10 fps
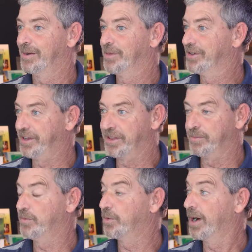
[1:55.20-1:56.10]
The teeth
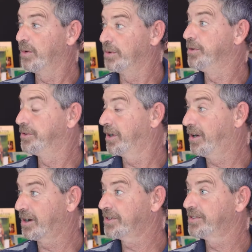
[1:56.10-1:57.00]
moved around when you
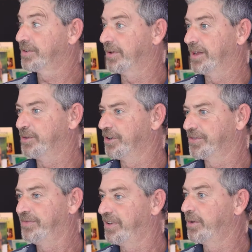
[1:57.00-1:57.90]
talked, so they were just
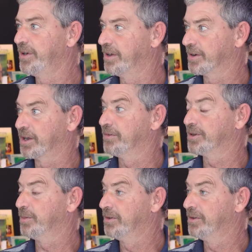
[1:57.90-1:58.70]
very uncomfortable.